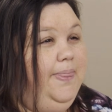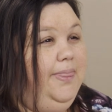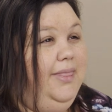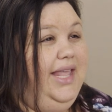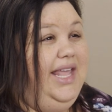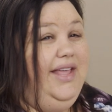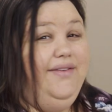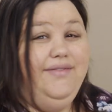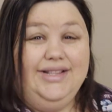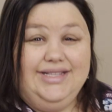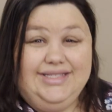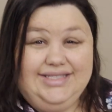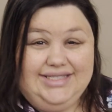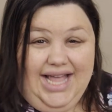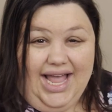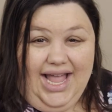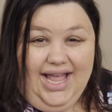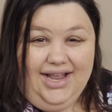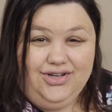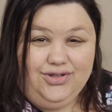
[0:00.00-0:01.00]
Even
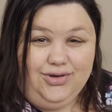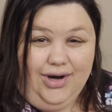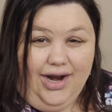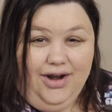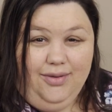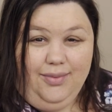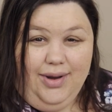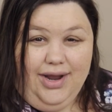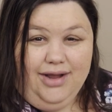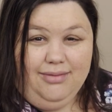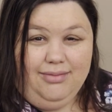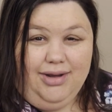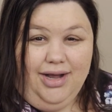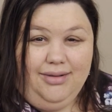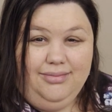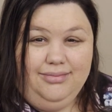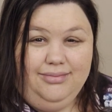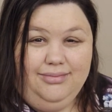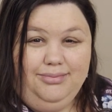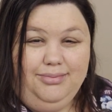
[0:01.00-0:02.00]
Zed tried to wake him
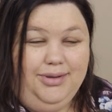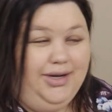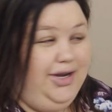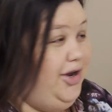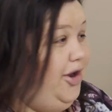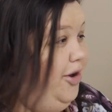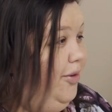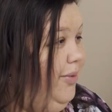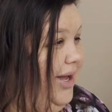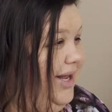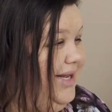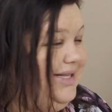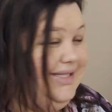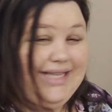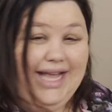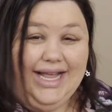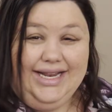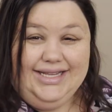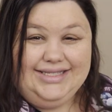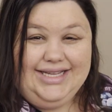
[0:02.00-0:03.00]
up. But you know what
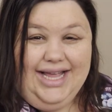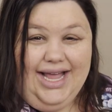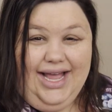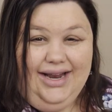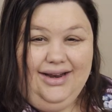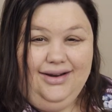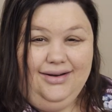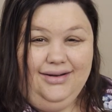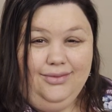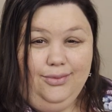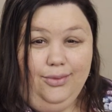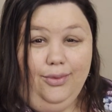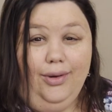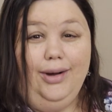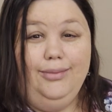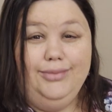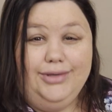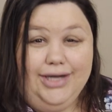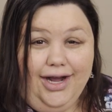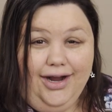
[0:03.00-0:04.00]
Zed said? Well,
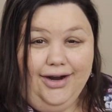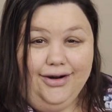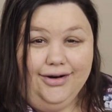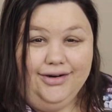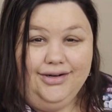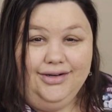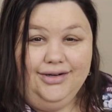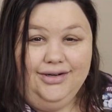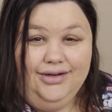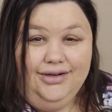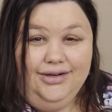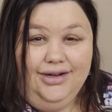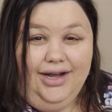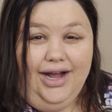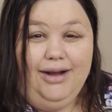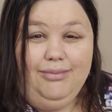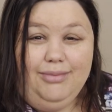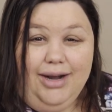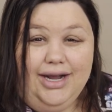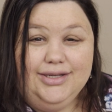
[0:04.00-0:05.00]
I'm tired.
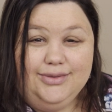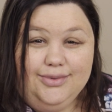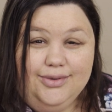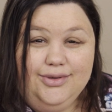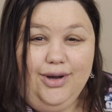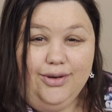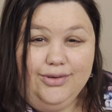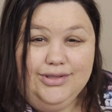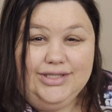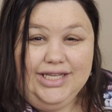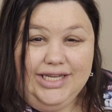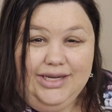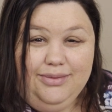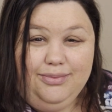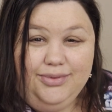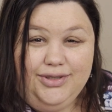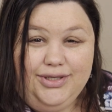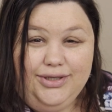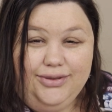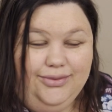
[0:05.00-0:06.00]
I might as well go
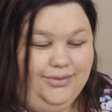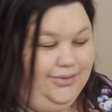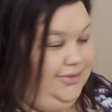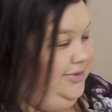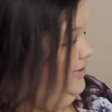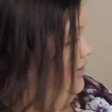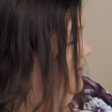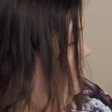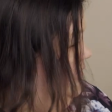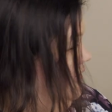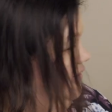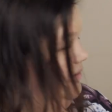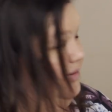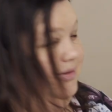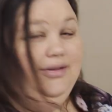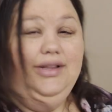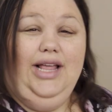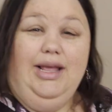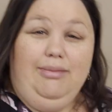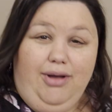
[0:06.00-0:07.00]
sleep too.
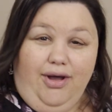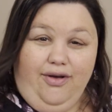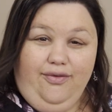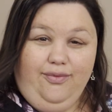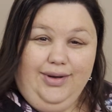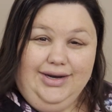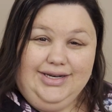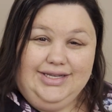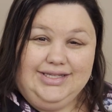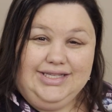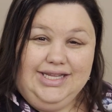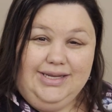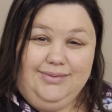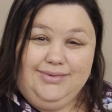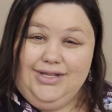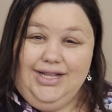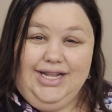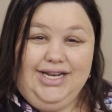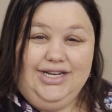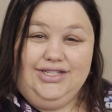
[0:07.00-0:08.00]
They both went to sleep,
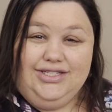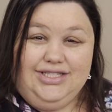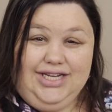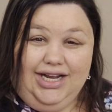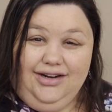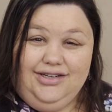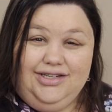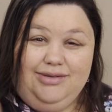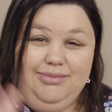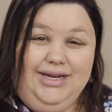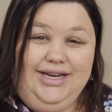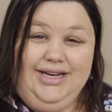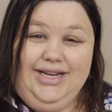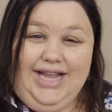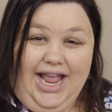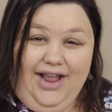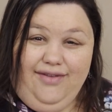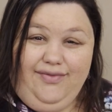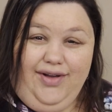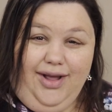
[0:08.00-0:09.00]
so they just tucked him in and
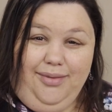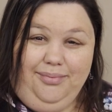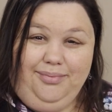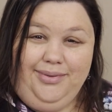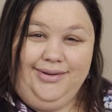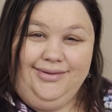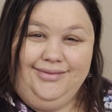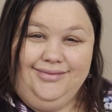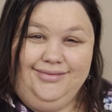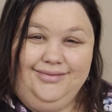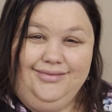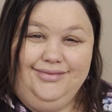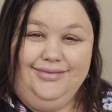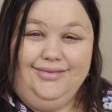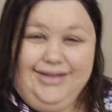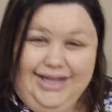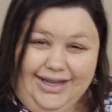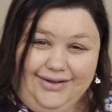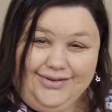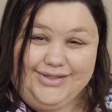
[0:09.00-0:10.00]
gave up.
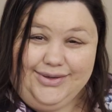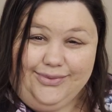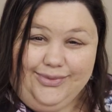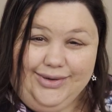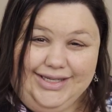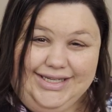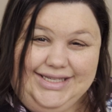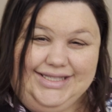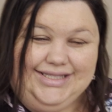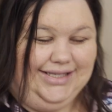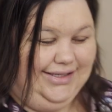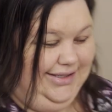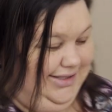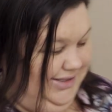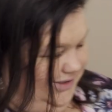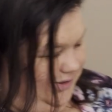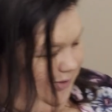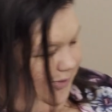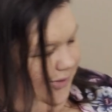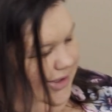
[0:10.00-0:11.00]
That was a really silly
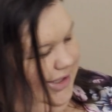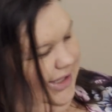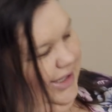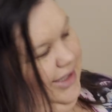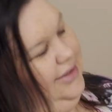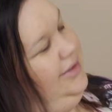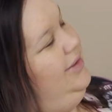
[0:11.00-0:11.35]
story.